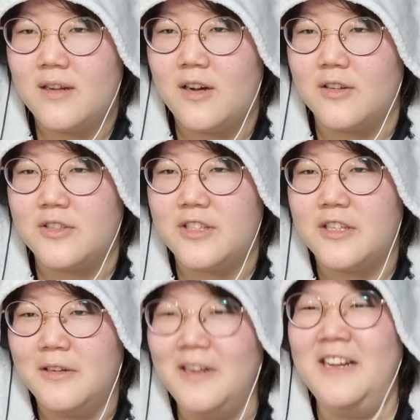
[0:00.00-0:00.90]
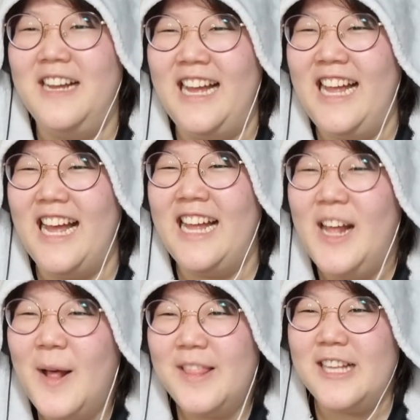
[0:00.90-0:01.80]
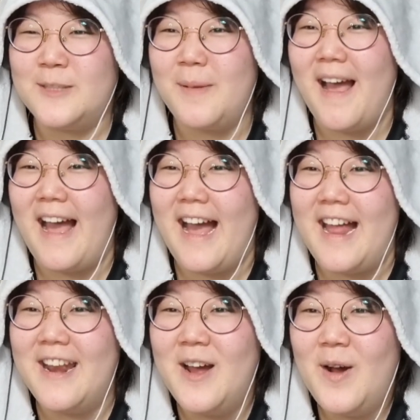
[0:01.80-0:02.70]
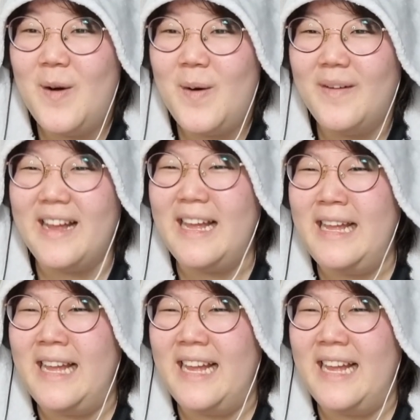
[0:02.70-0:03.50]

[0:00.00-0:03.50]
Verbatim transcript: Oh shit! This man. What?